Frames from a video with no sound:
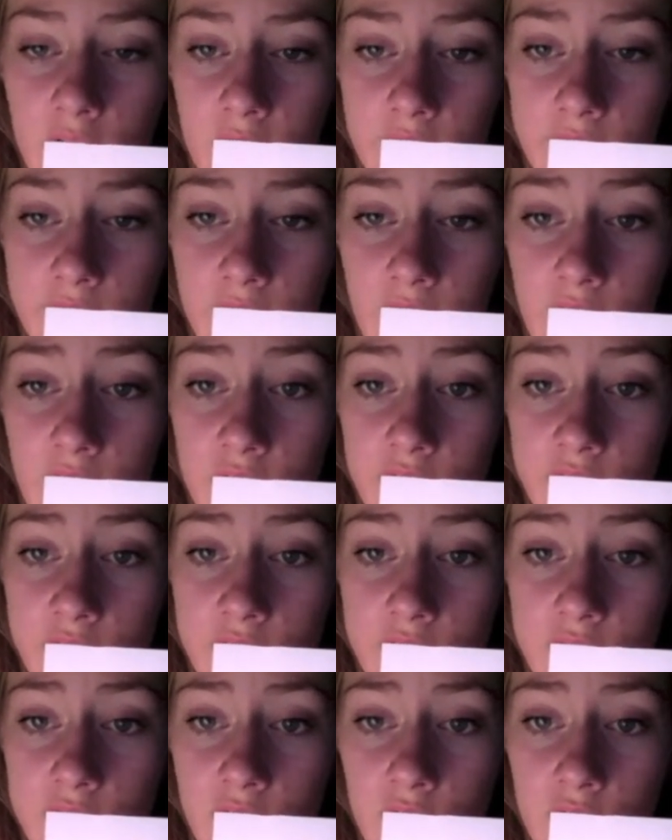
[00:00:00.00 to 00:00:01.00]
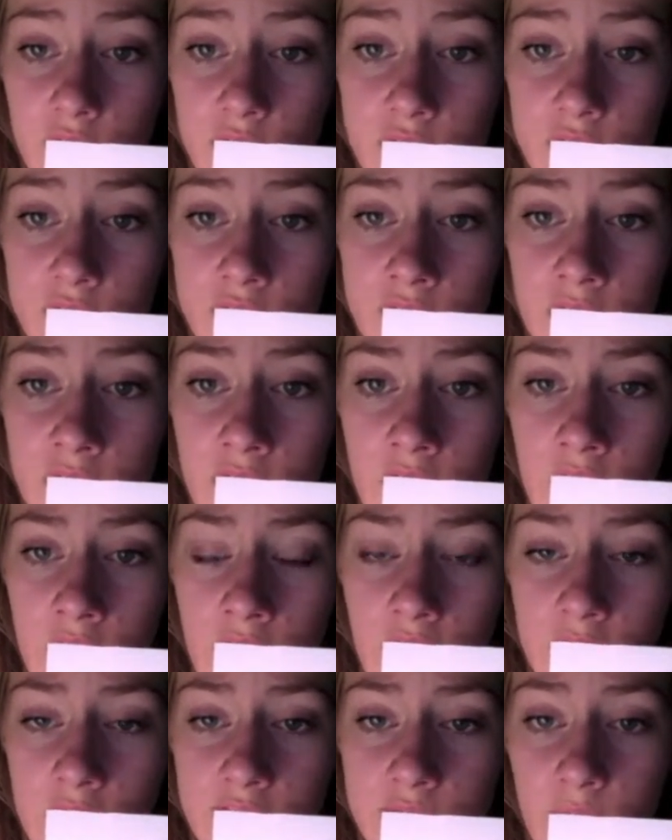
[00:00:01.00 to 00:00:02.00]
valve is closed,
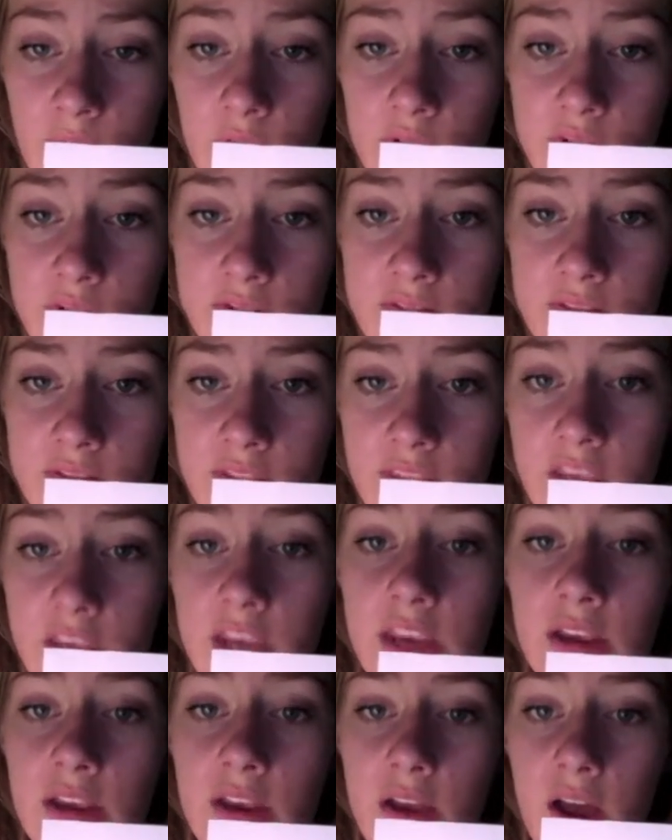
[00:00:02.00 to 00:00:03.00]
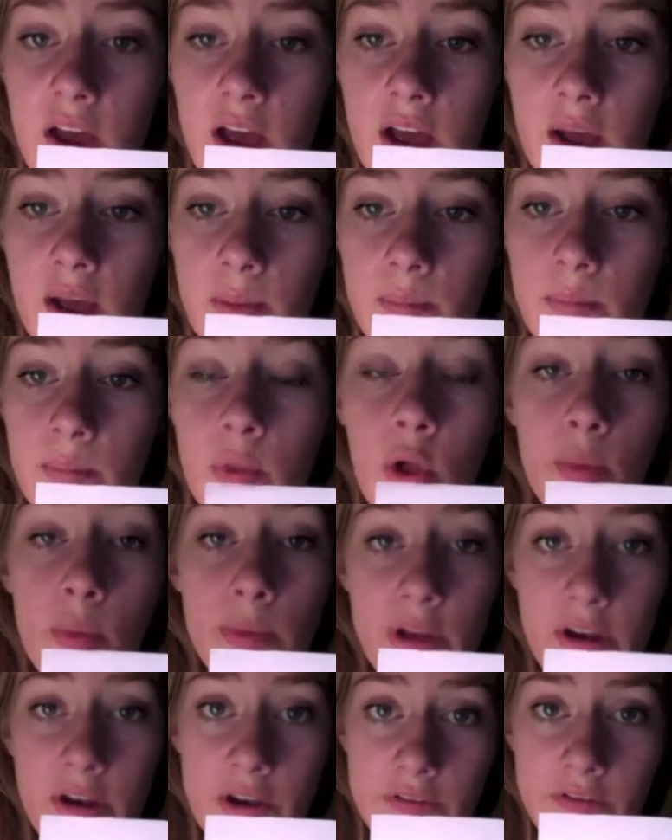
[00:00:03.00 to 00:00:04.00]
as well as the
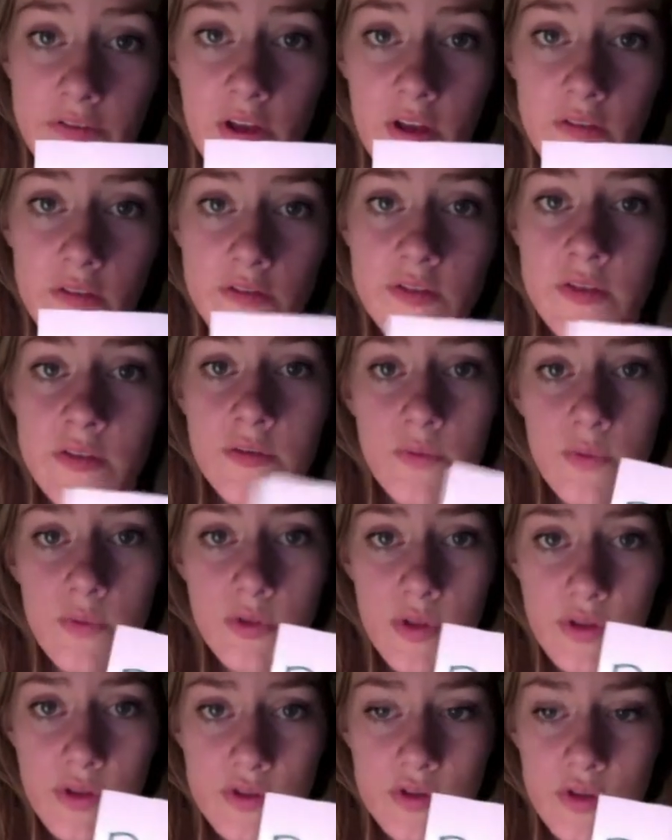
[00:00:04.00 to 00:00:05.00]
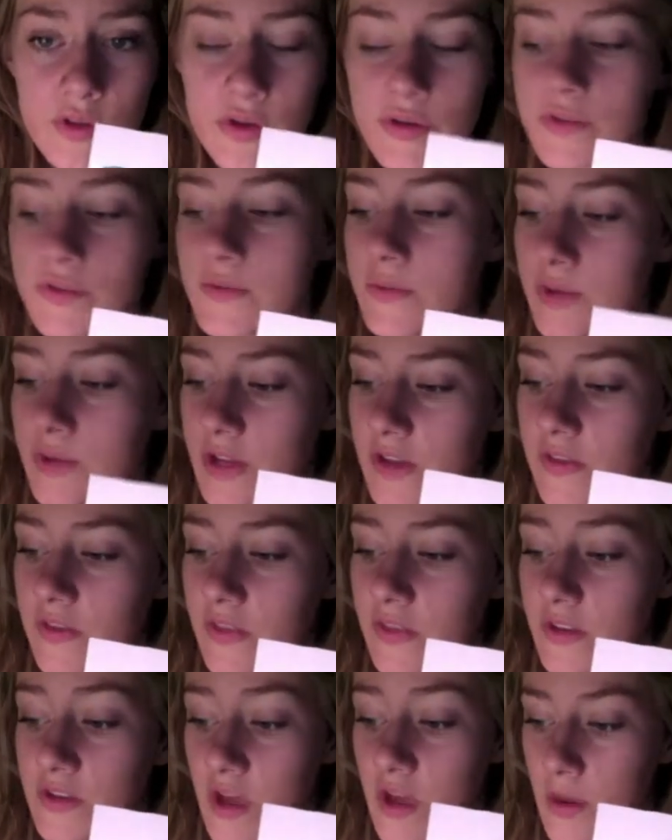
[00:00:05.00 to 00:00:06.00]
pulmonary valves. When those close, we get
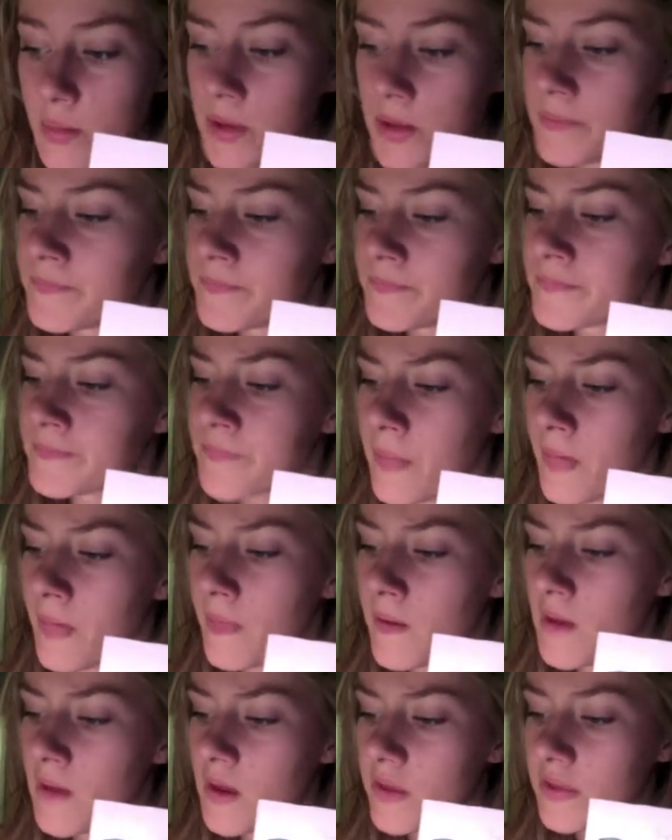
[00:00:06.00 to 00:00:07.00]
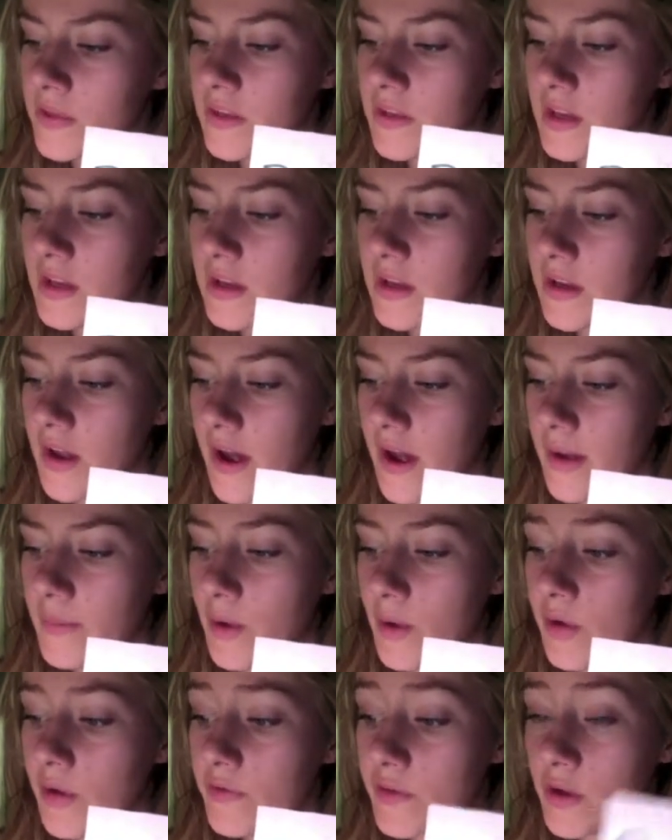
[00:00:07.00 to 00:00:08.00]
the dub. The
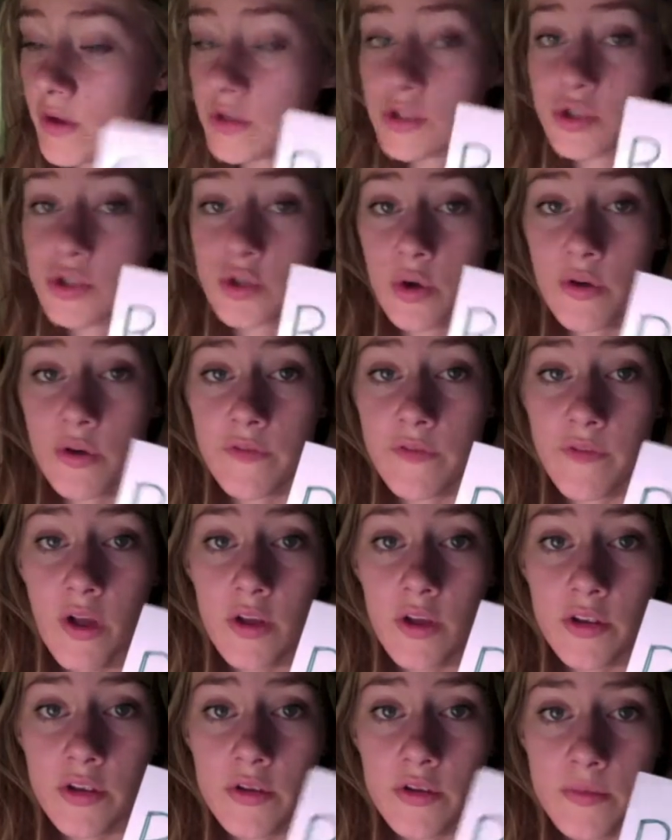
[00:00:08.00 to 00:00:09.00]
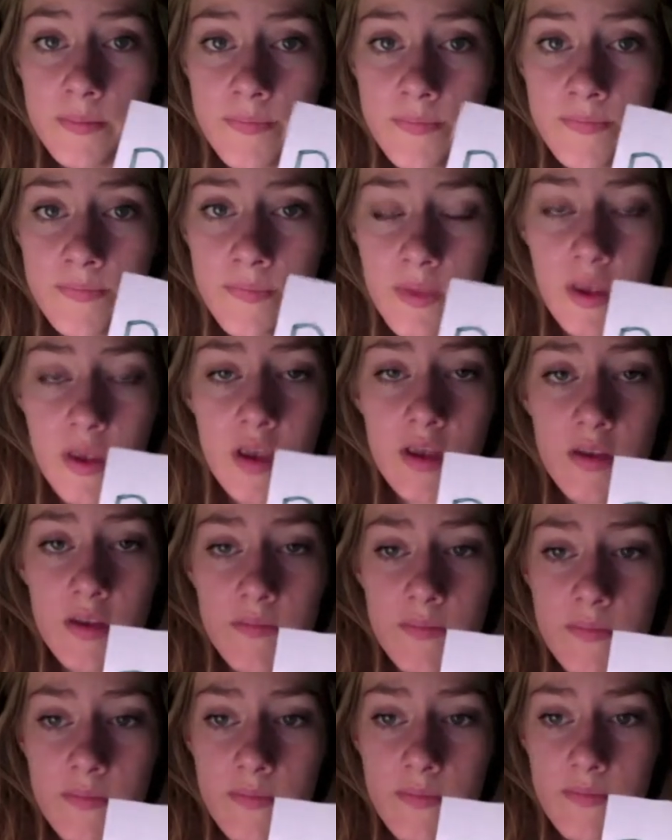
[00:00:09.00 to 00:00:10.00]
overall stroke volume
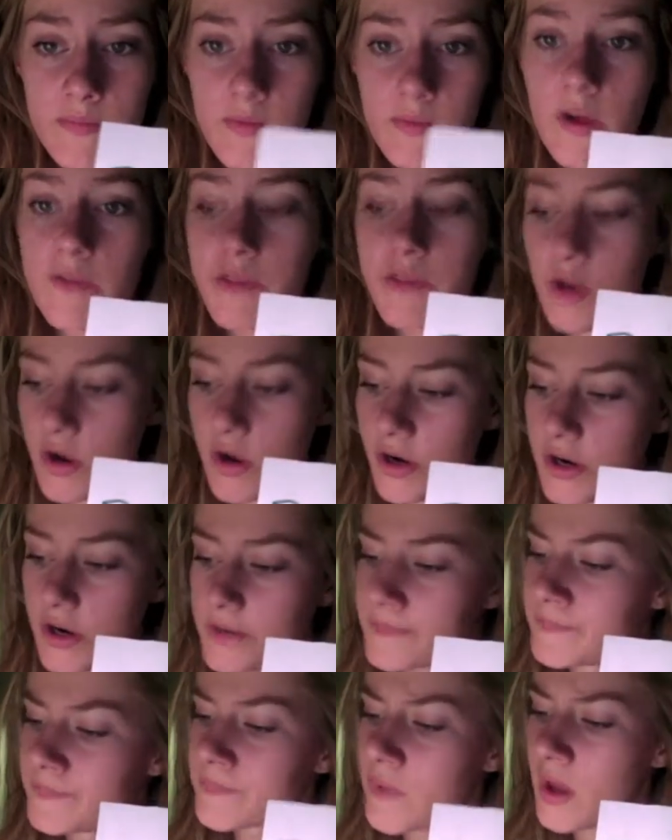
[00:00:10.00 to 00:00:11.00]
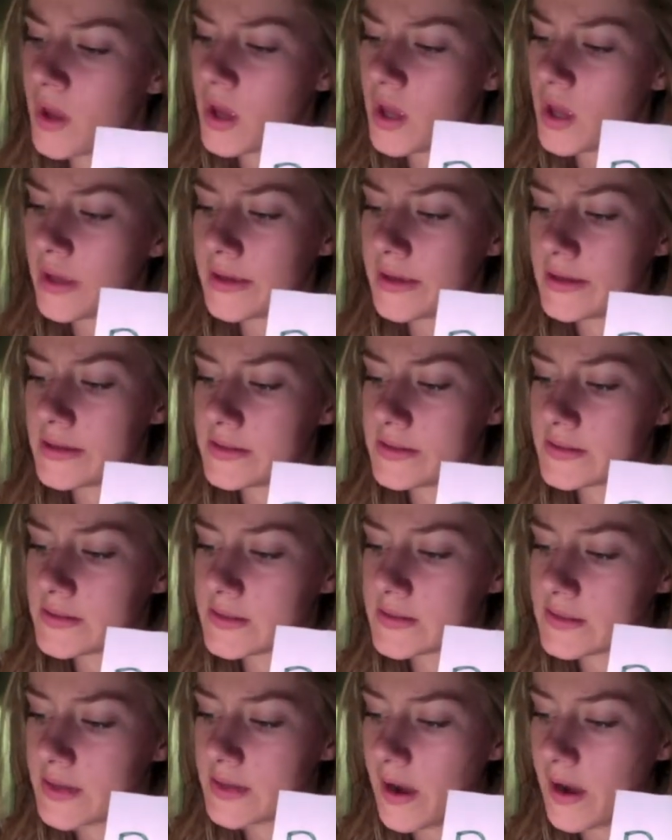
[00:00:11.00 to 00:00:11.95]
of the heart is